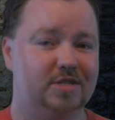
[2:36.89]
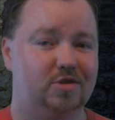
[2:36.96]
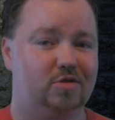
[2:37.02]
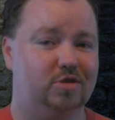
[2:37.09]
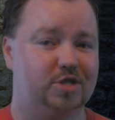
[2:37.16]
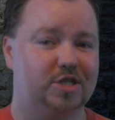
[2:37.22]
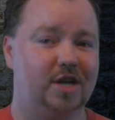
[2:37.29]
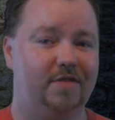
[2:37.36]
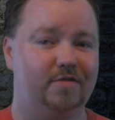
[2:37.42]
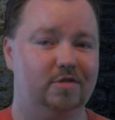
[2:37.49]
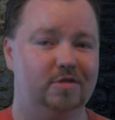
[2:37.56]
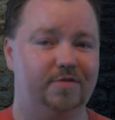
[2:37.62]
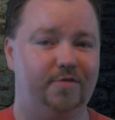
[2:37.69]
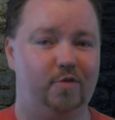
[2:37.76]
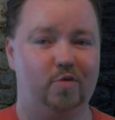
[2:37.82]
or
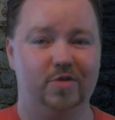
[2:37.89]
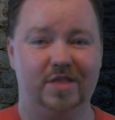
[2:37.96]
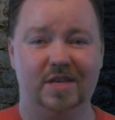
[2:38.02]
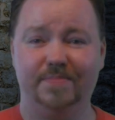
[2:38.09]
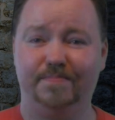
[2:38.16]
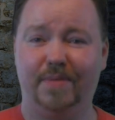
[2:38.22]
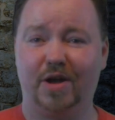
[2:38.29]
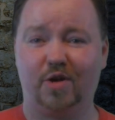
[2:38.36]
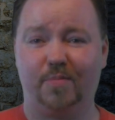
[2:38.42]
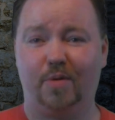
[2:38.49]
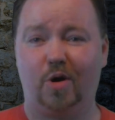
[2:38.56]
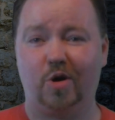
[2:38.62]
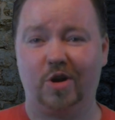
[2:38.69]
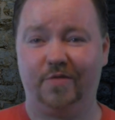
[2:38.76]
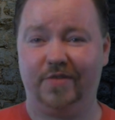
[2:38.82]
discovered for the better
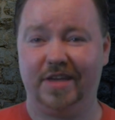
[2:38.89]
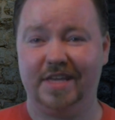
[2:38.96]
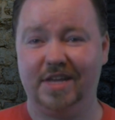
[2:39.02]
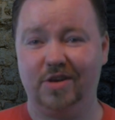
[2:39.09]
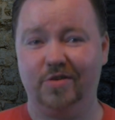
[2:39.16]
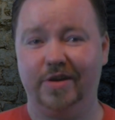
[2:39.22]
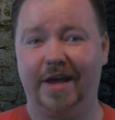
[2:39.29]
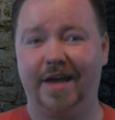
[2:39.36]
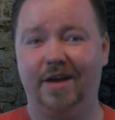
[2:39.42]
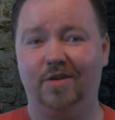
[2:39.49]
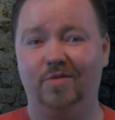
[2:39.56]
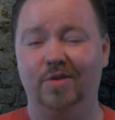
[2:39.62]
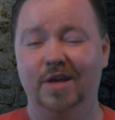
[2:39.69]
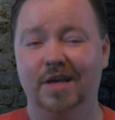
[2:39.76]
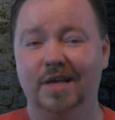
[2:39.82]
part of a year
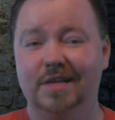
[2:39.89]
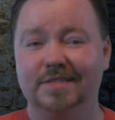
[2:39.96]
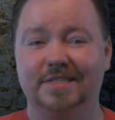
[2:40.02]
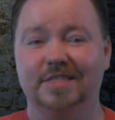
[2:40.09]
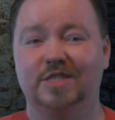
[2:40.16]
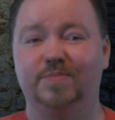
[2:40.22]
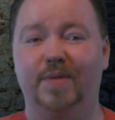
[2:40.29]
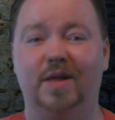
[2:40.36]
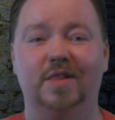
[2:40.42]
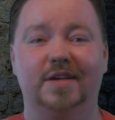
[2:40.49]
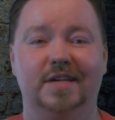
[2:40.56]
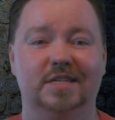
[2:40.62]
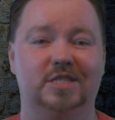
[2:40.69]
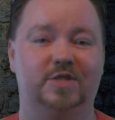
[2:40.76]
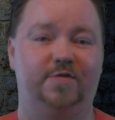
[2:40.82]
now since
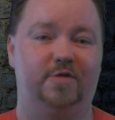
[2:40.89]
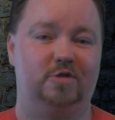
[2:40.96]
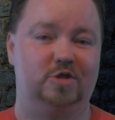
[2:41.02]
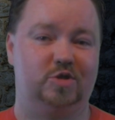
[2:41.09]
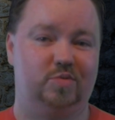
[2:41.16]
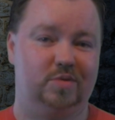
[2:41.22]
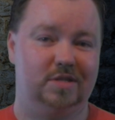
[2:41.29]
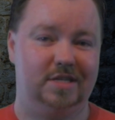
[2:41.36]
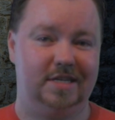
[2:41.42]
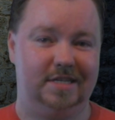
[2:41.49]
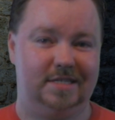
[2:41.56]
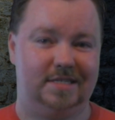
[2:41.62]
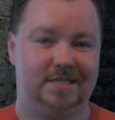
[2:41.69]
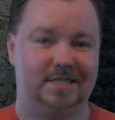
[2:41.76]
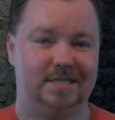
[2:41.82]
Malekith's first
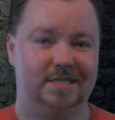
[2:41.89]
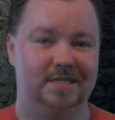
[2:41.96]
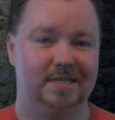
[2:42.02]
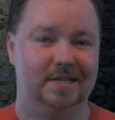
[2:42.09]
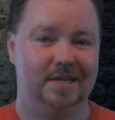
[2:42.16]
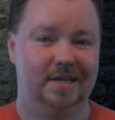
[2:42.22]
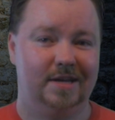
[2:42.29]
release.